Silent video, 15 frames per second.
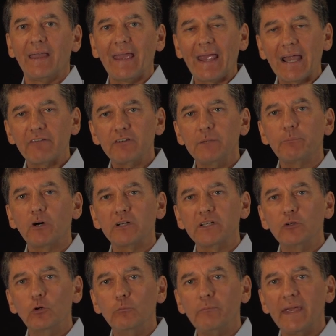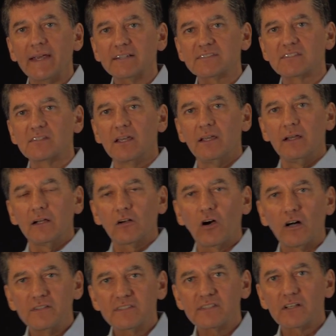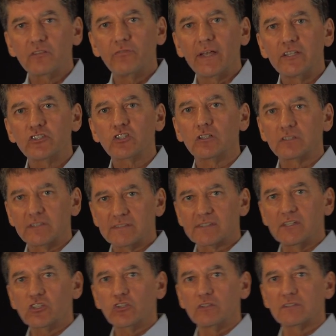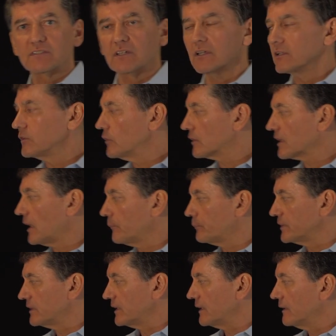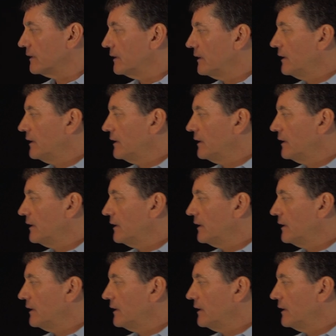Everybody who makes consequential decisions in your company.